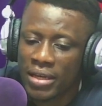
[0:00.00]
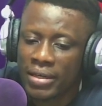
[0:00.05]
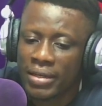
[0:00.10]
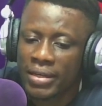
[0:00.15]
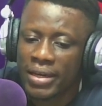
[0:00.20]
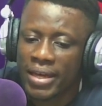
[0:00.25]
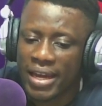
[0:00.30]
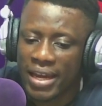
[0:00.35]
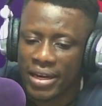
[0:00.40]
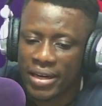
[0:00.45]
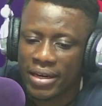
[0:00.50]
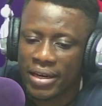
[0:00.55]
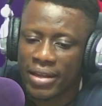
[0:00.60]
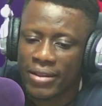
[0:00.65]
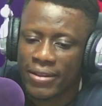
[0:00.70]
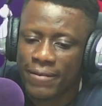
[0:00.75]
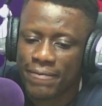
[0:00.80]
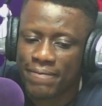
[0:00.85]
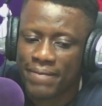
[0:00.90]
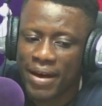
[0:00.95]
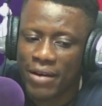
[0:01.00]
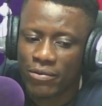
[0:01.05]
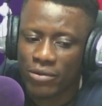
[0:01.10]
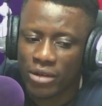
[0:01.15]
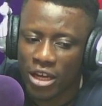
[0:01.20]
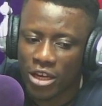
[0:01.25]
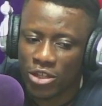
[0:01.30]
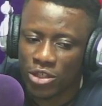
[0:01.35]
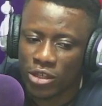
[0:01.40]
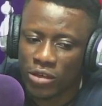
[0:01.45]
laid the
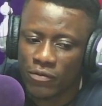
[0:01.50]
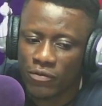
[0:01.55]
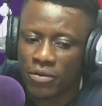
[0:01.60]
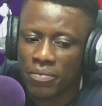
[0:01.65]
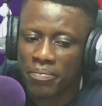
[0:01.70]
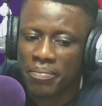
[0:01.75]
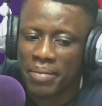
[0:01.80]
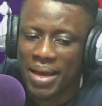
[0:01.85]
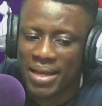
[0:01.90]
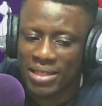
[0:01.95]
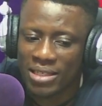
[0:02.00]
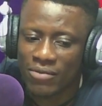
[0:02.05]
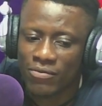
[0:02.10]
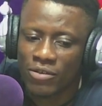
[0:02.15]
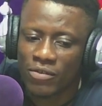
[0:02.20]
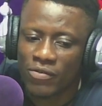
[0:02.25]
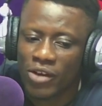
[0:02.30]
foundation for massive